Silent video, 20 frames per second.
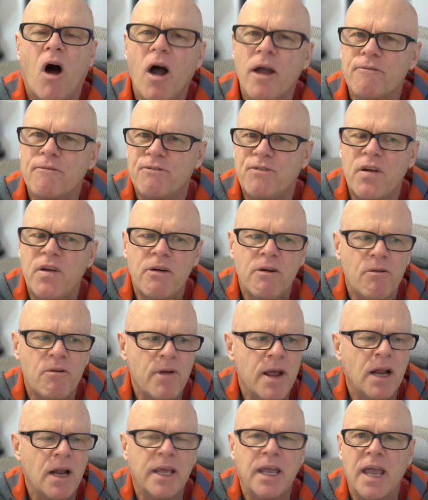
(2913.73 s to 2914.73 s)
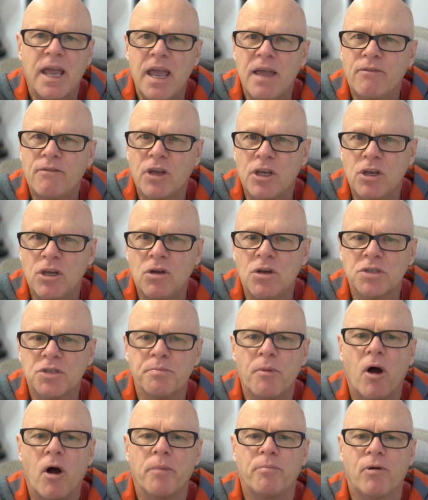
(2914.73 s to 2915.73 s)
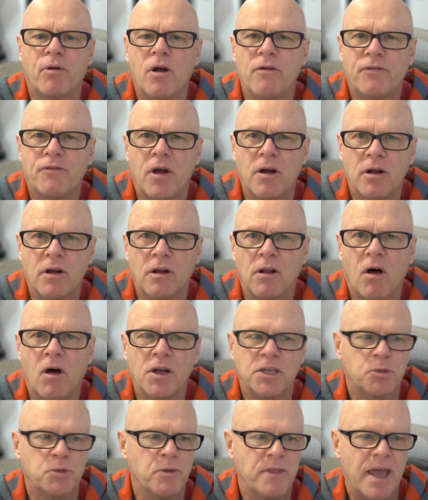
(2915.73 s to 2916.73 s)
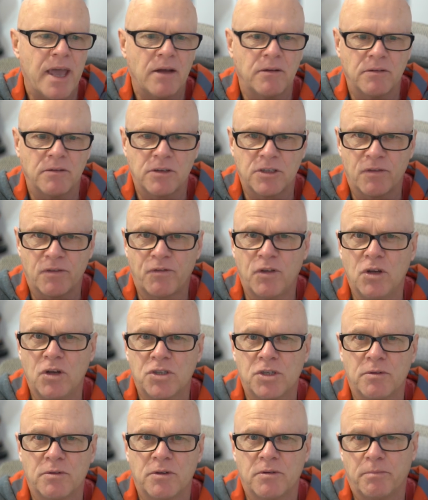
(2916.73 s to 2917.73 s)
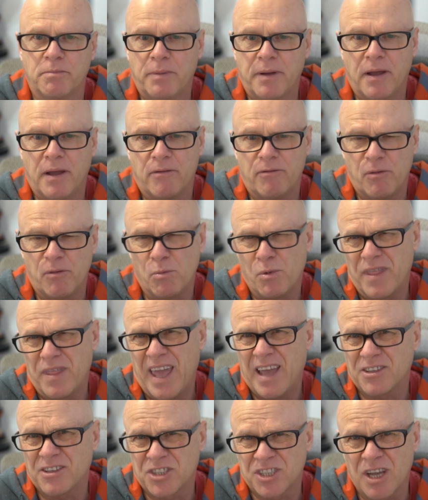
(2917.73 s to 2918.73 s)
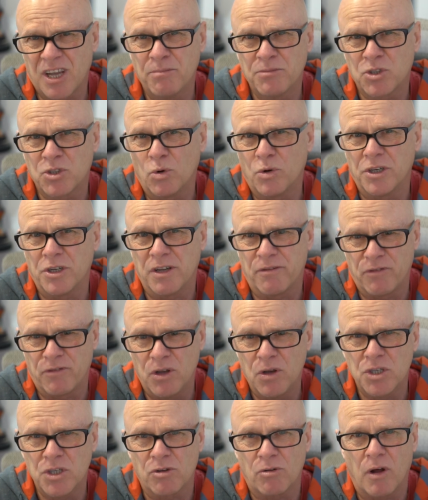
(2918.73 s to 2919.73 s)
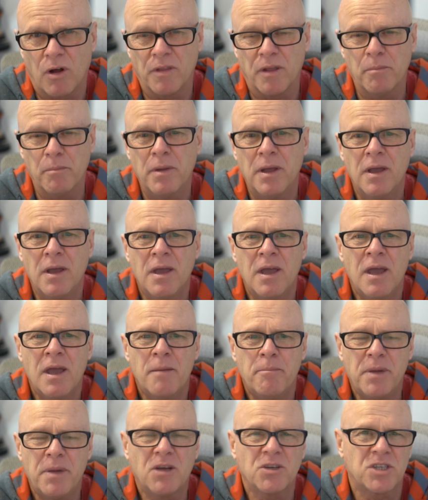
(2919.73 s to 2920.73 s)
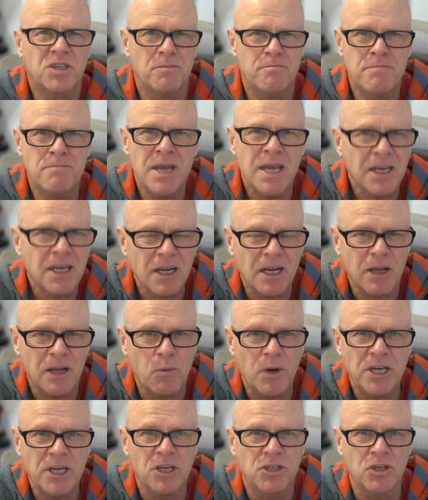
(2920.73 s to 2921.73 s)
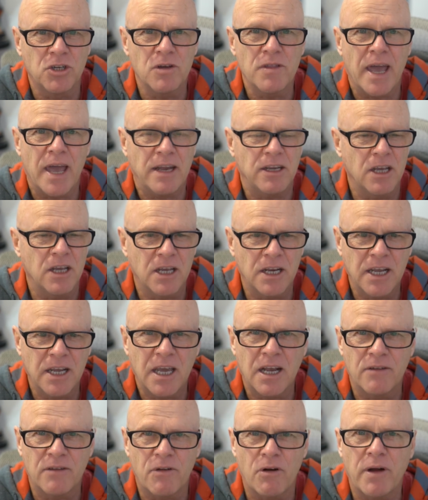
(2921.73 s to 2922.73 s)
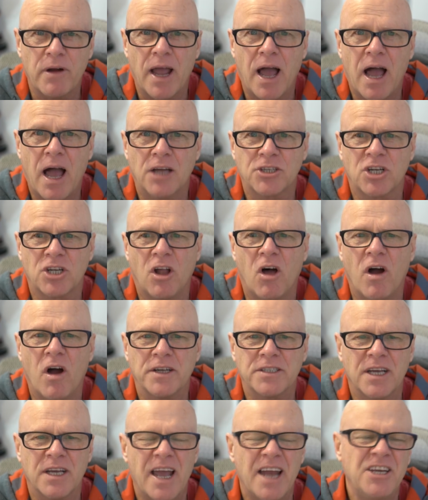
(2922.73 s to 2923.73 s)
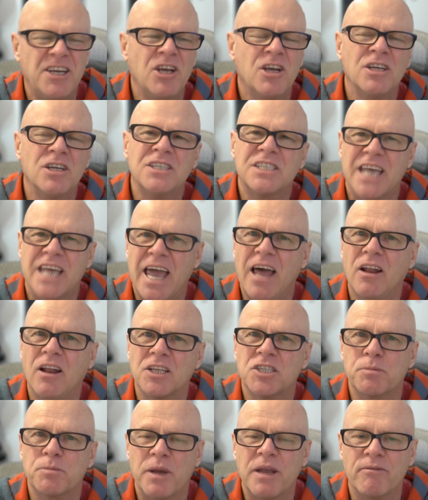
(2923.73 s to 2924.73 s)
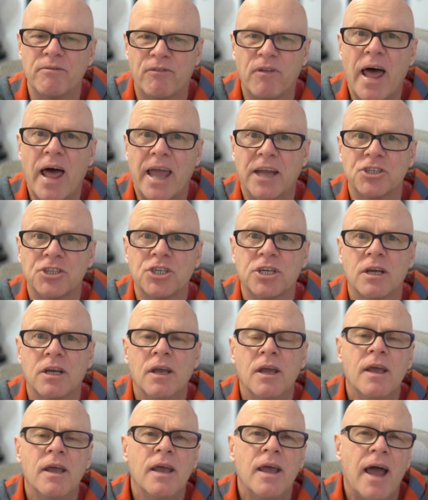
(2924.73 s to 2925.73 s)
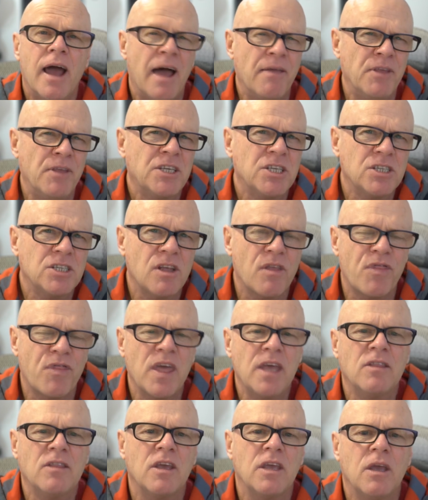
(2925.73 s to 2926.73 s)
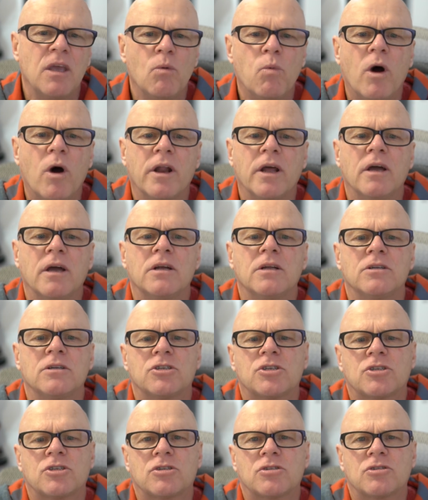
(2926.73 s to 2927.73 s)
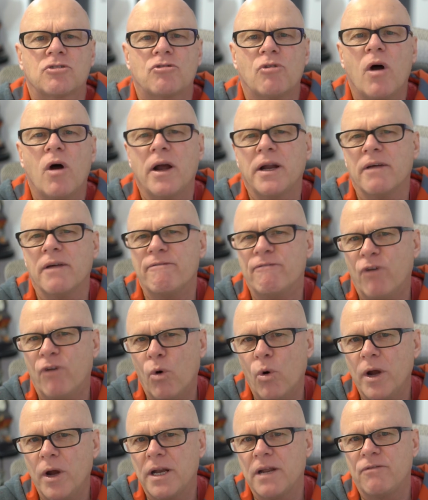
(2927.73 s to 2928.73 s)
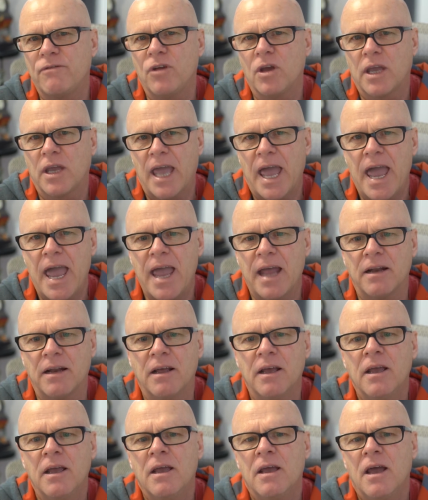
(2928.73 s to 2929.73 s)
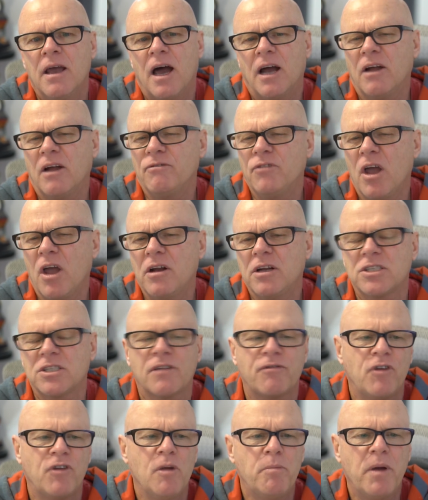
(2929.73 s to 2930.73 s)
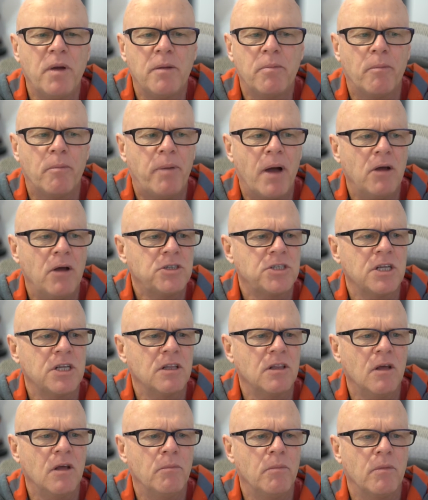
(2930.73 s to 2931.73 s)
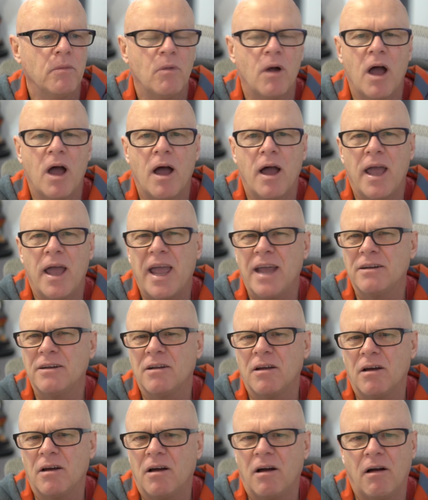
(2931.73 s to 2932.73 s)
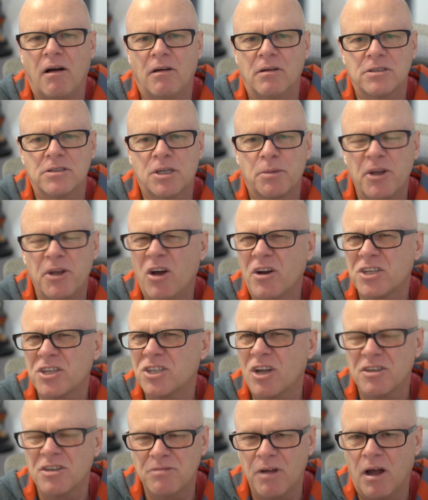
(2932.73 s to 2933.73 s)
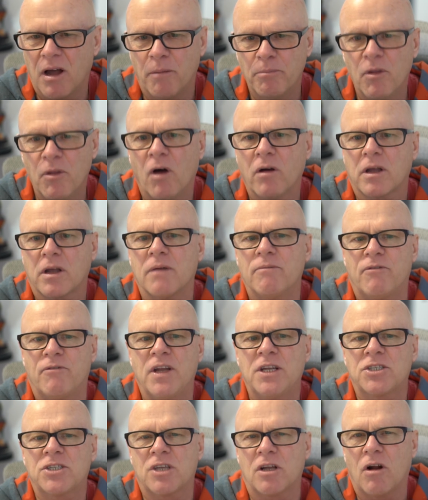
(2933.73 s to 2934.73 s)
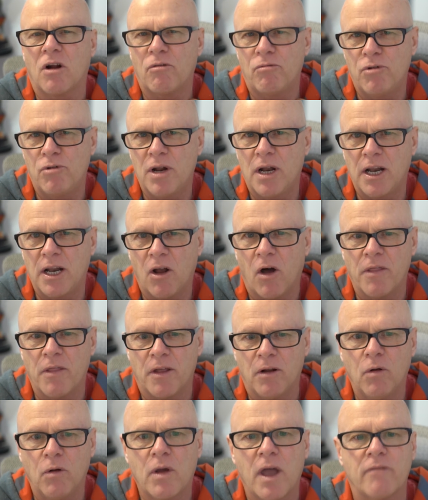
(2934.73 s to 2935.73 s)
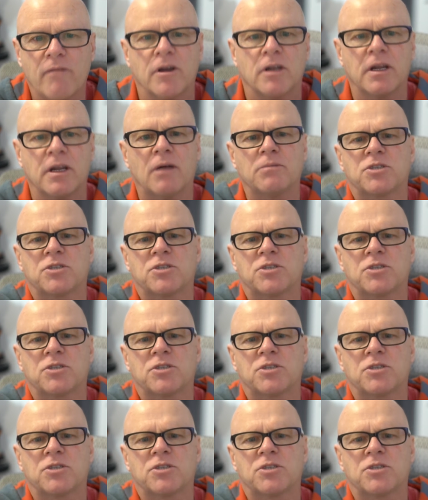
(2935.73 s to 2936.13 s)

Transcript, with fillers: I very rarely ever use my Profoto lights without diffuser, uh, without some sort of diffuser on them, because immediately when you do that, you're going to get a very harsh light, and you can tell it's been flashed. And this is the thing that you want to try and avoid if you can. And I've noticed a few people posting them, uh, and to be honest, I, am not convinced that I really like the look of it.